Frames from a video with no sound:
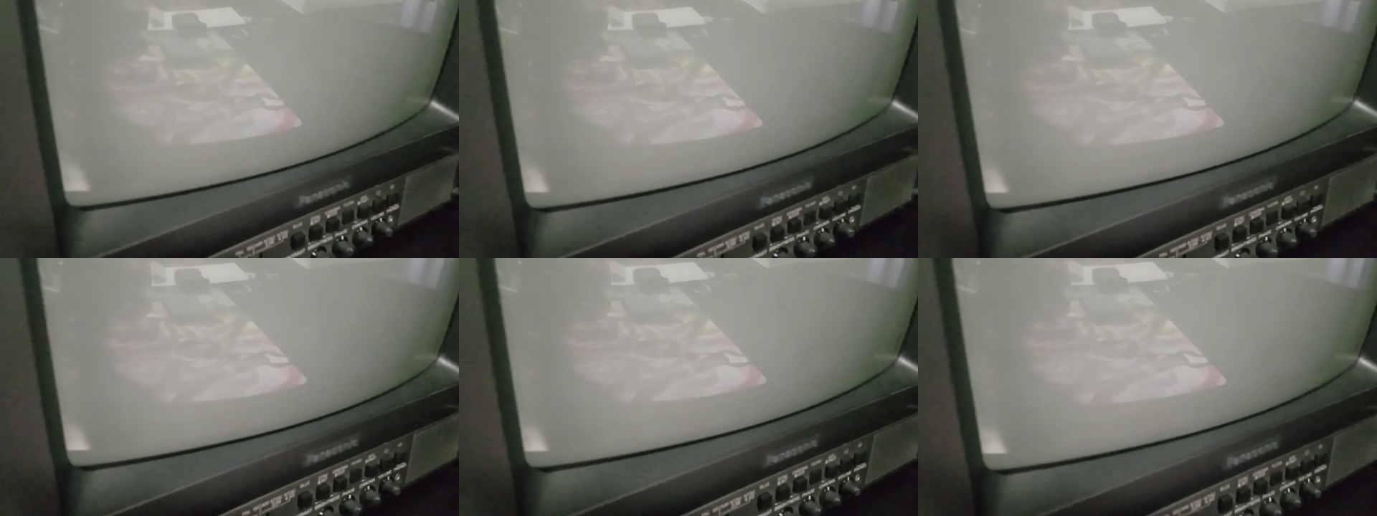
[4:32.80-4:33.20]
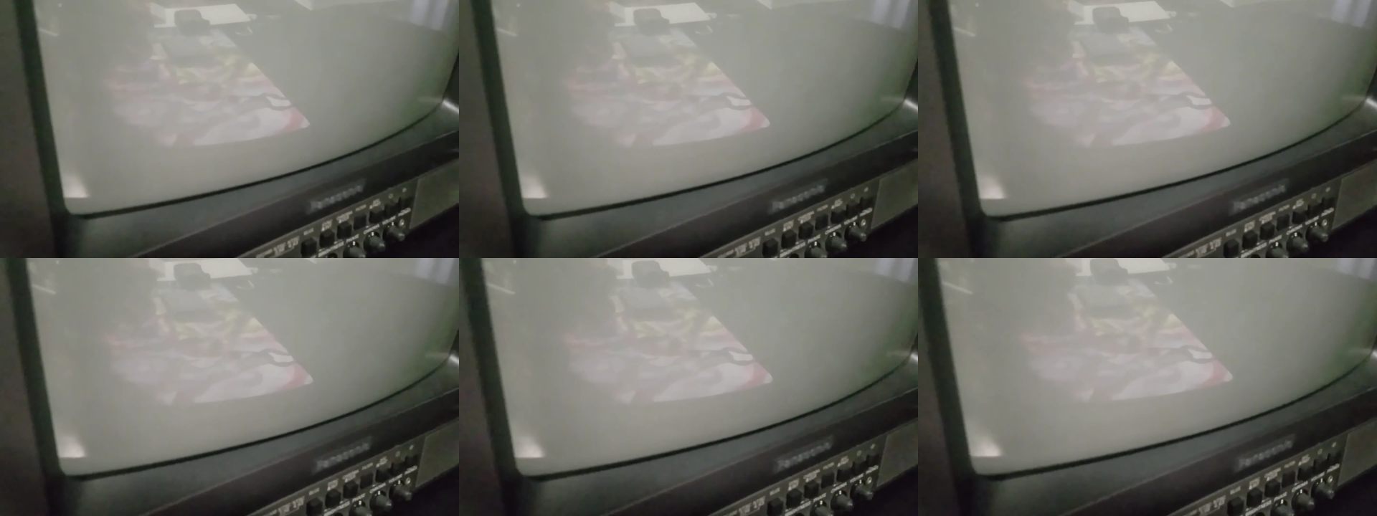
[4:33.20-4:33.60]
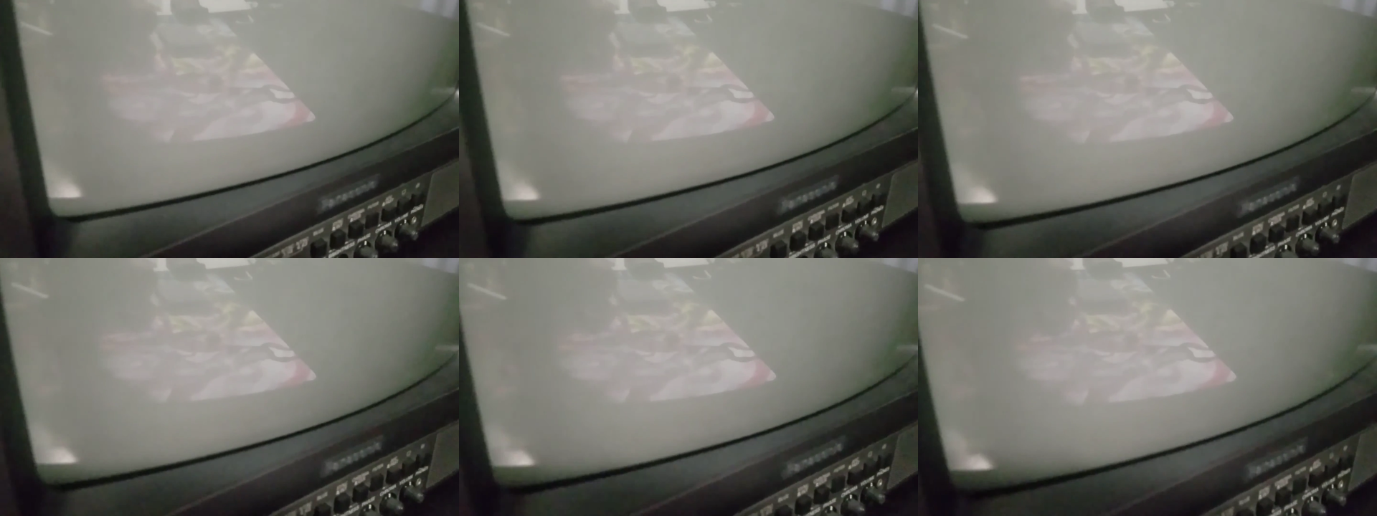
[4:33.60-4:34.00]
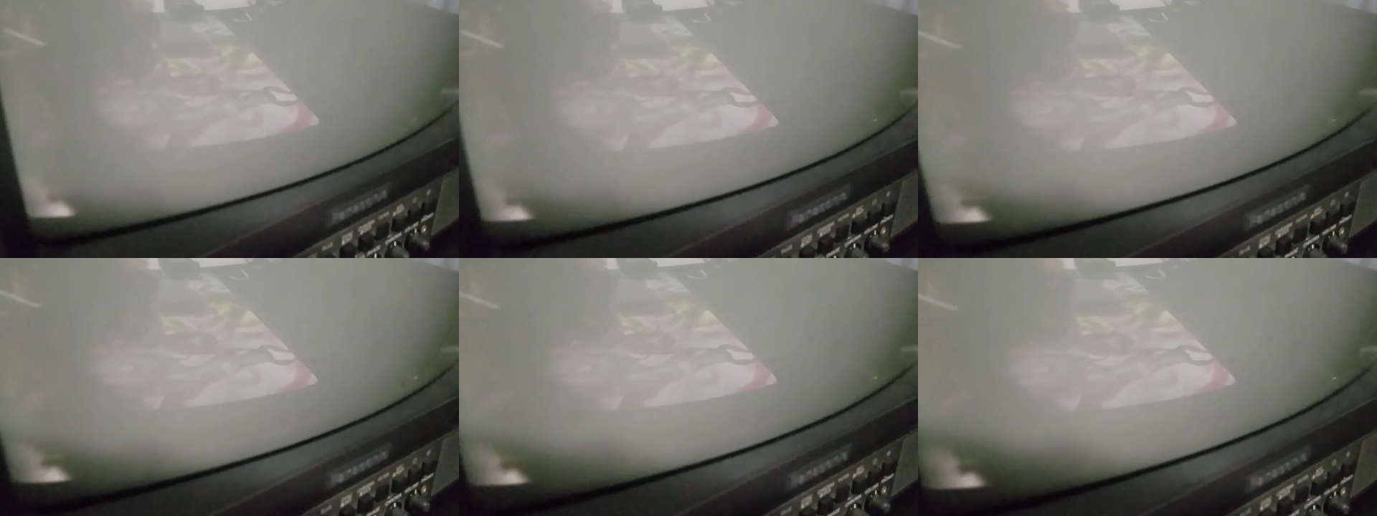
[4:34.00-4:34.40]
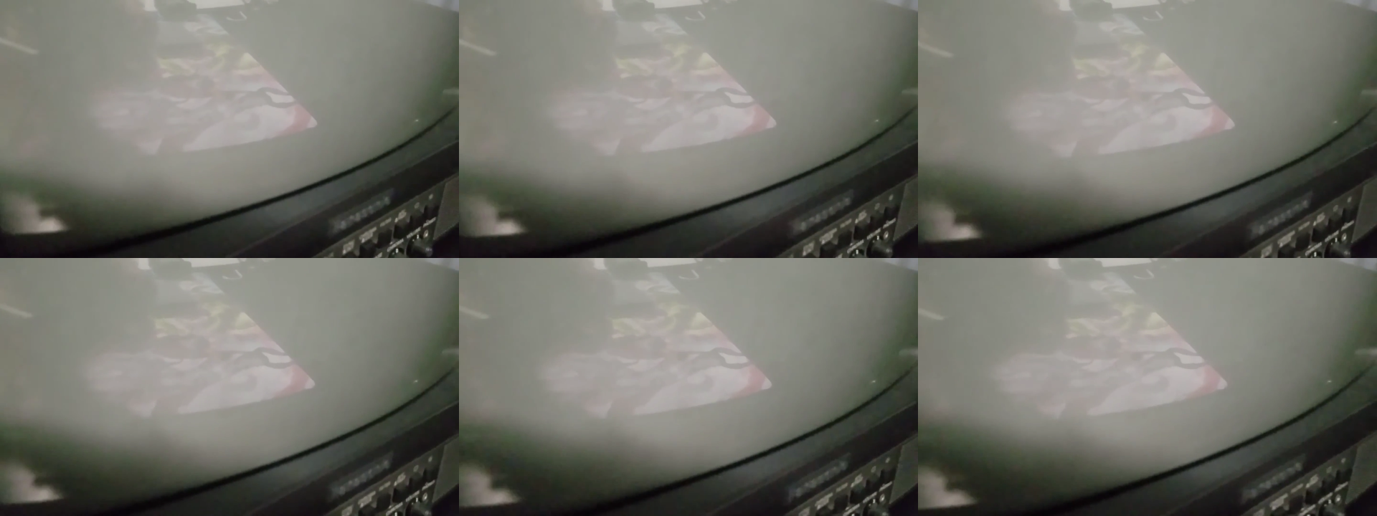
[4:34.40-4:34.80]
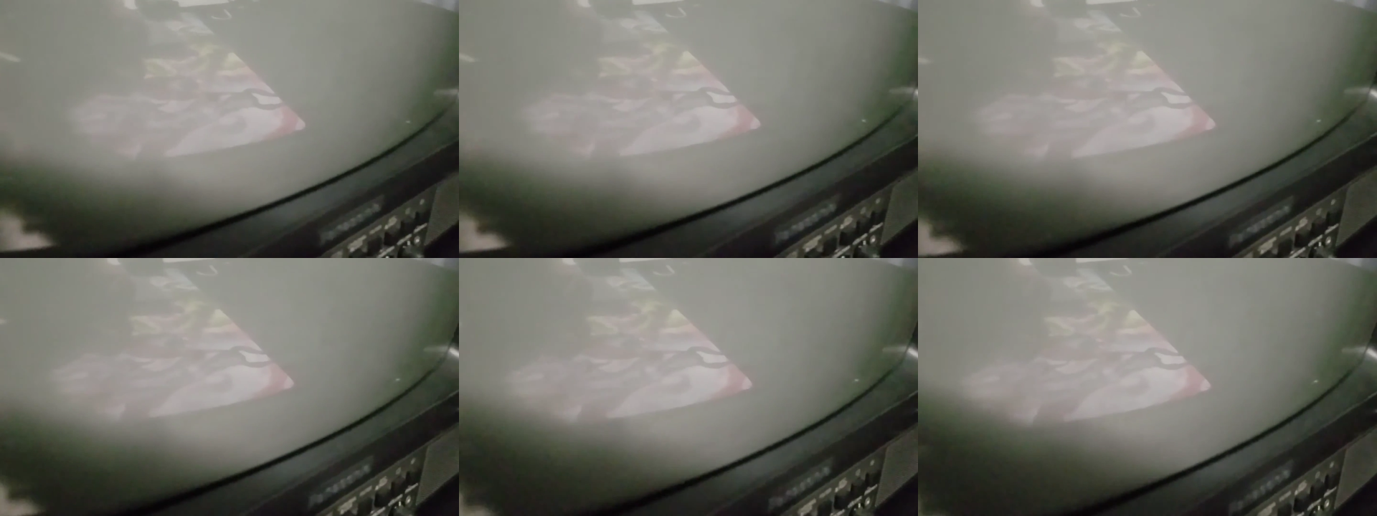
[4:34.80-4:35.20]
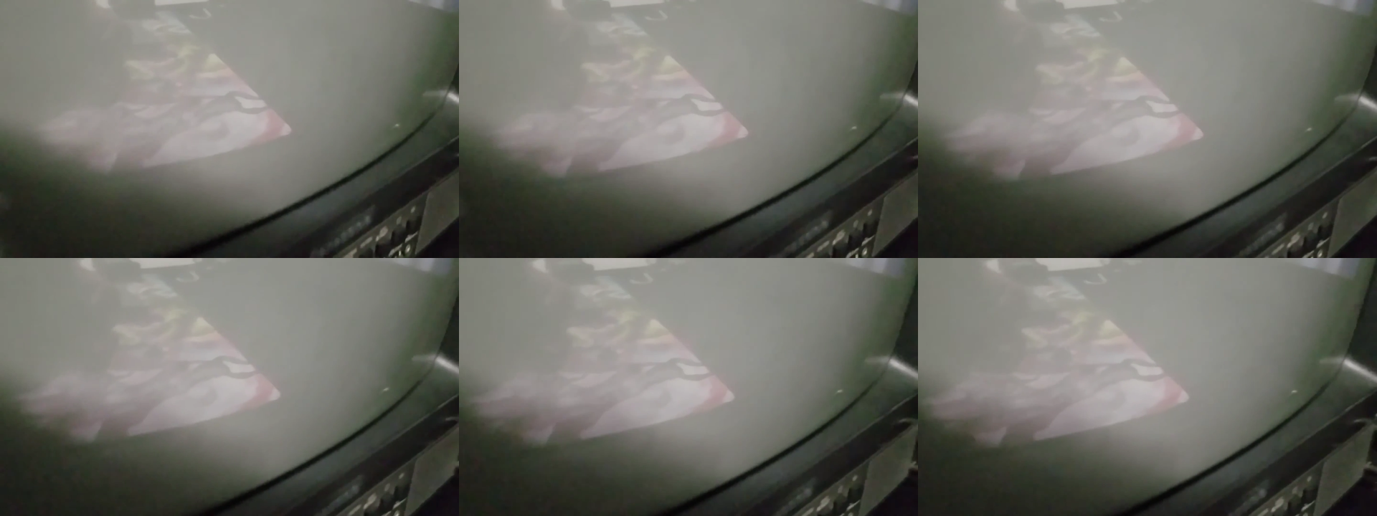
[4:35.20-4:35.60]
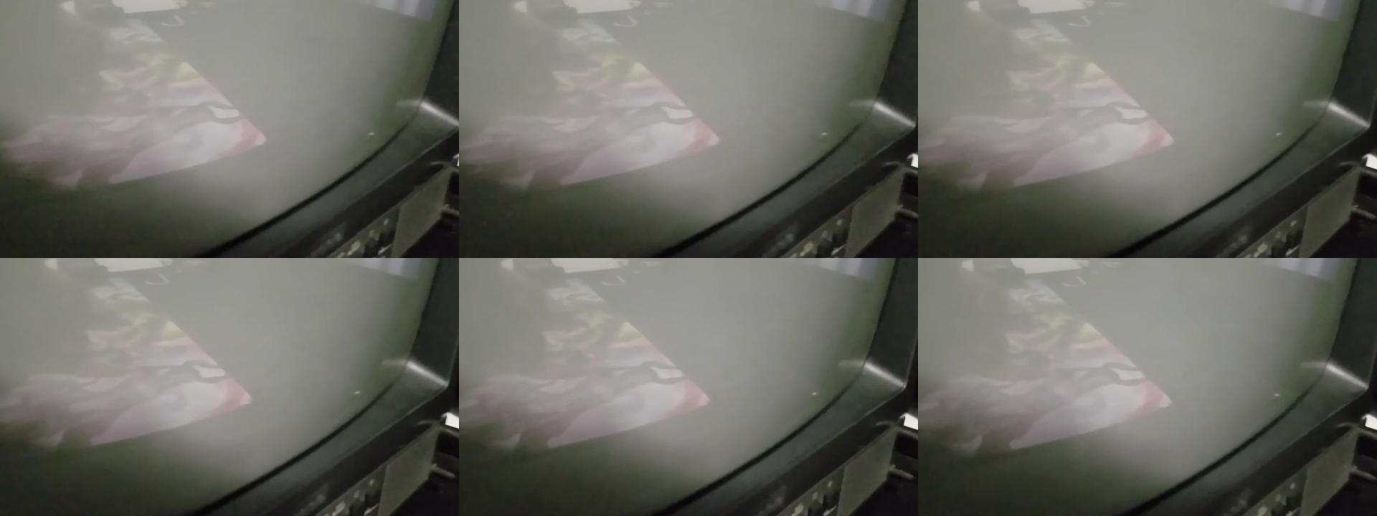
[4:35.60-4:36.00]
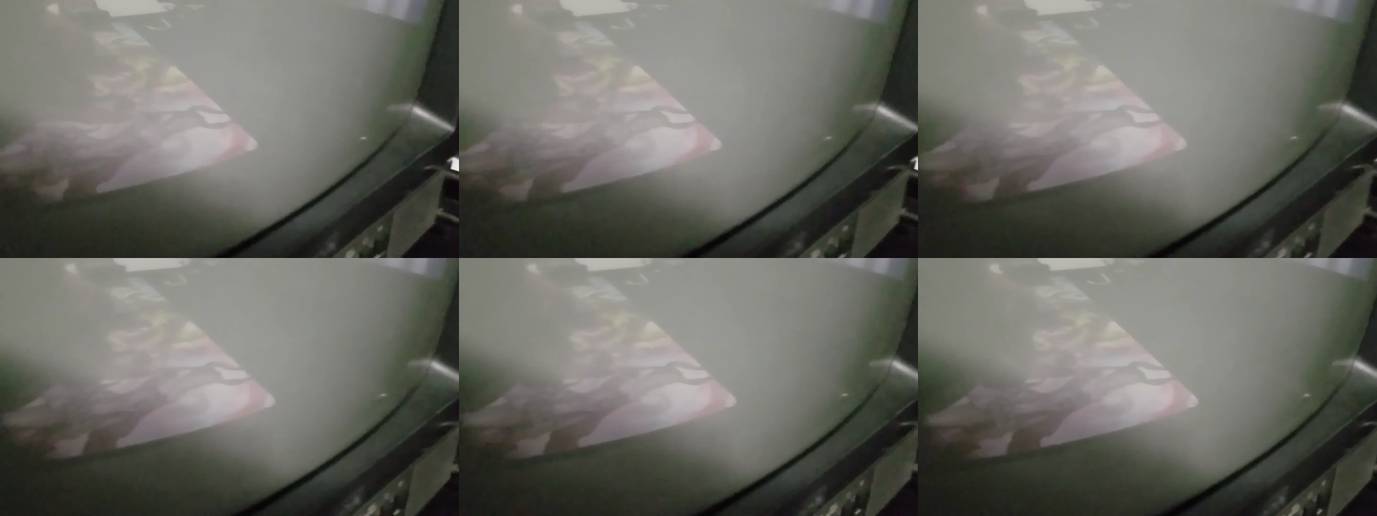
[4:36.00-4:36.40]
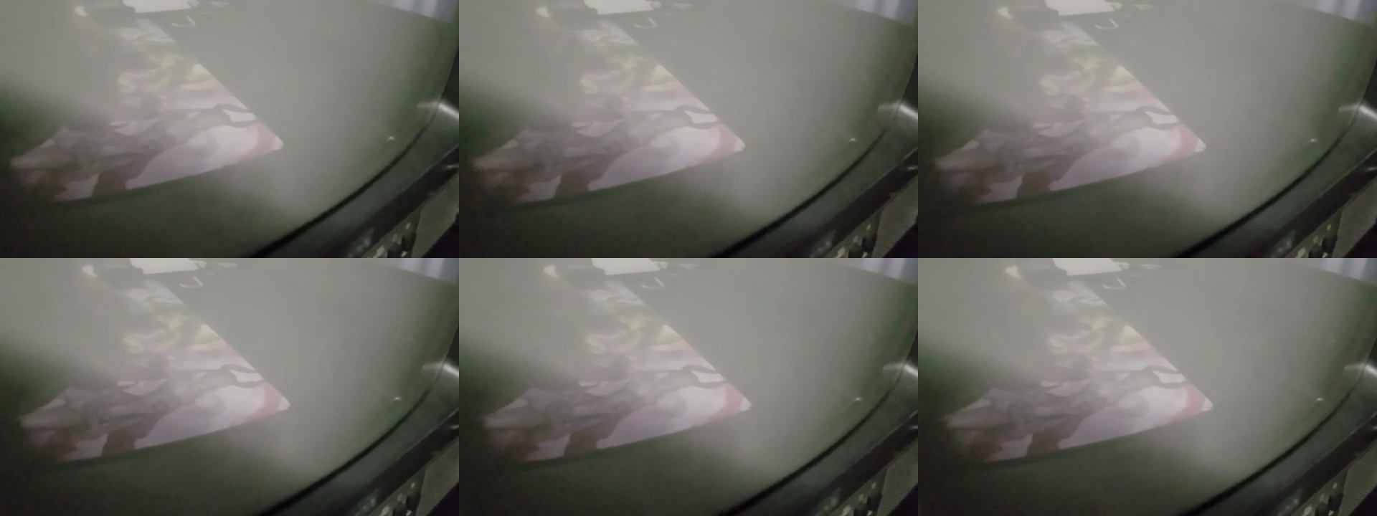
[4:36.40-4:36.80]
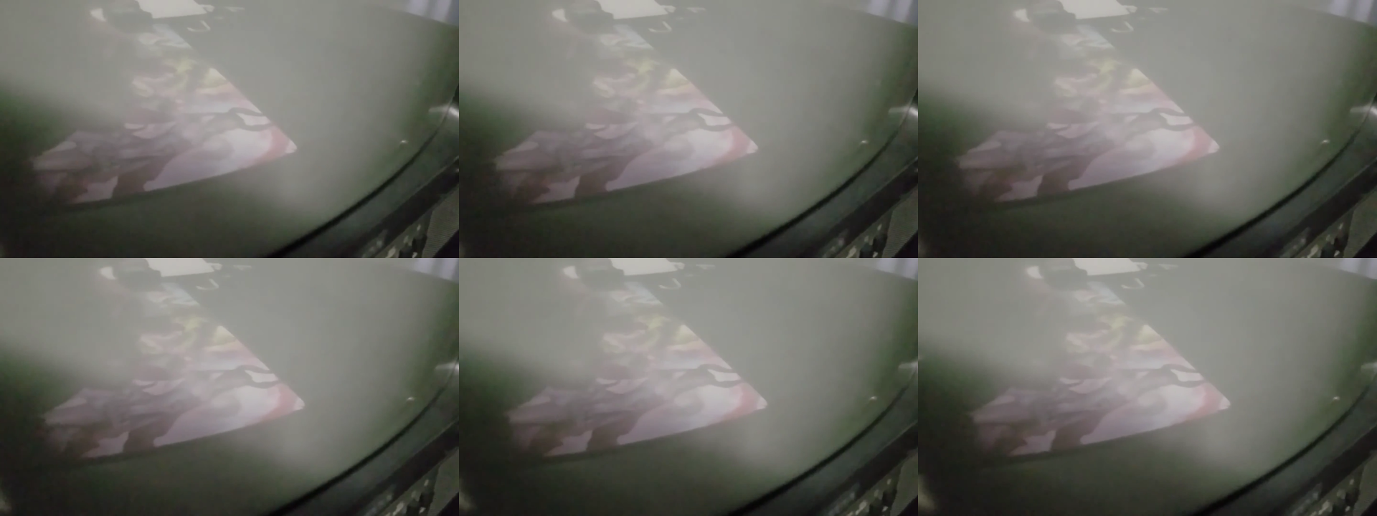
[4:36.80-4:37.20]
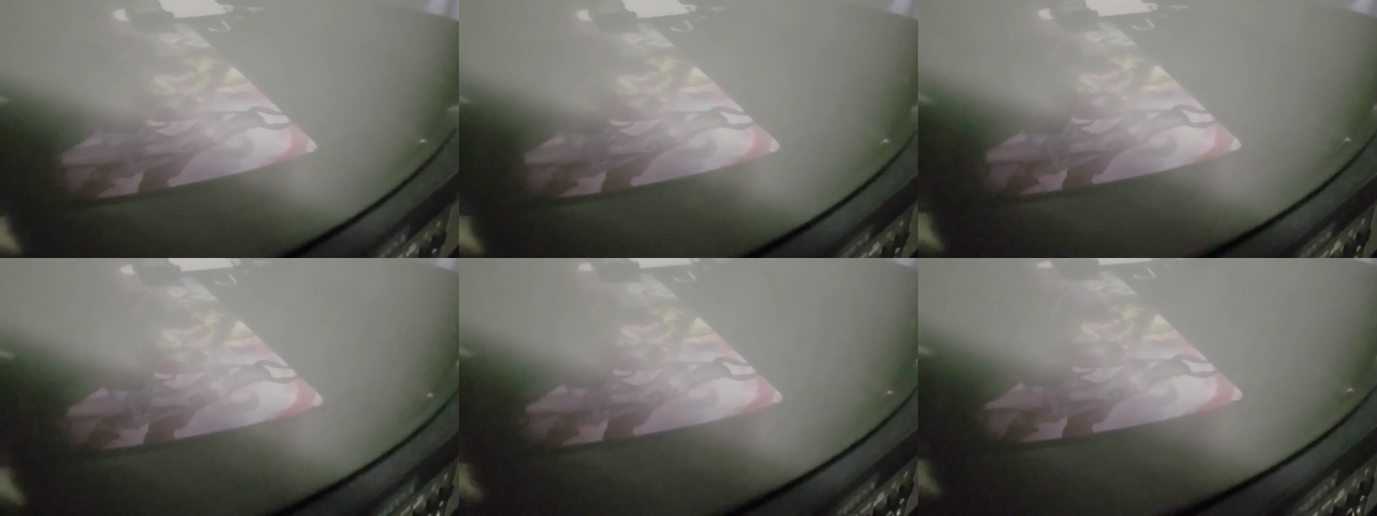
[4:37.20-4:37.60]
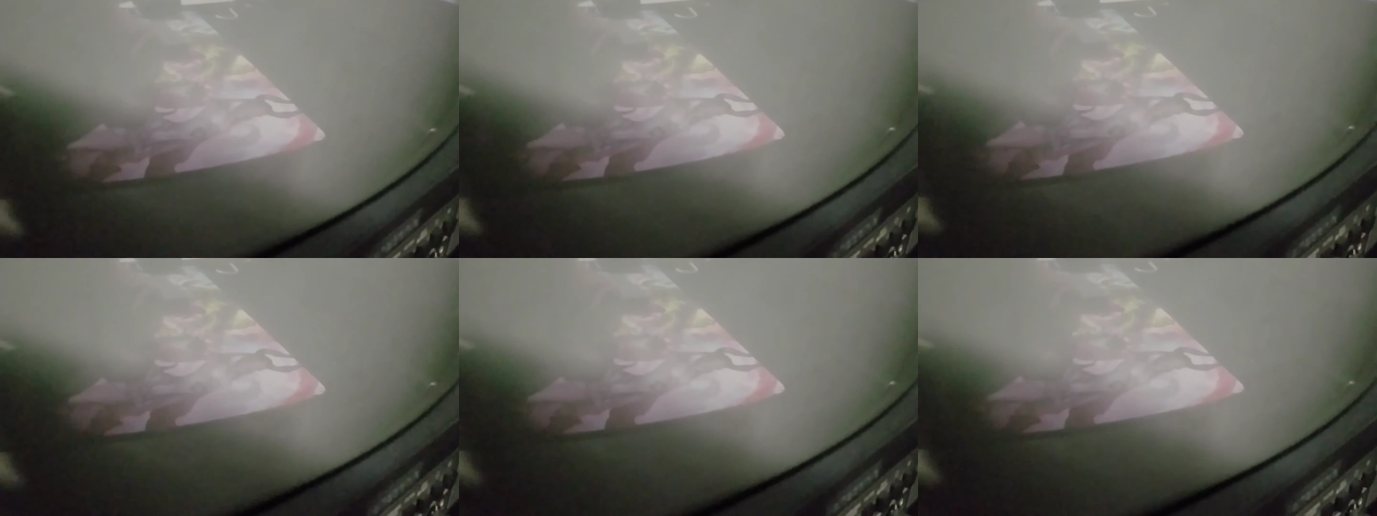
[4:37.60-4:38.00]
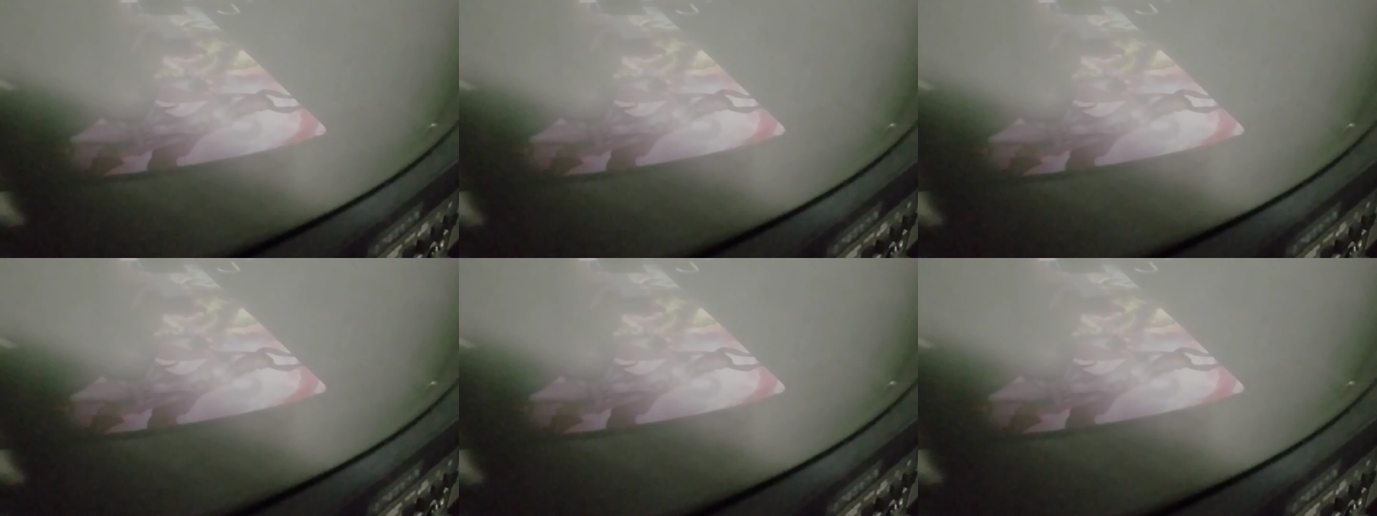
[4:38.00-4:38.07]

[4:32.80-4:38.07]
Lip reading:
Nobody's mouth can be seen.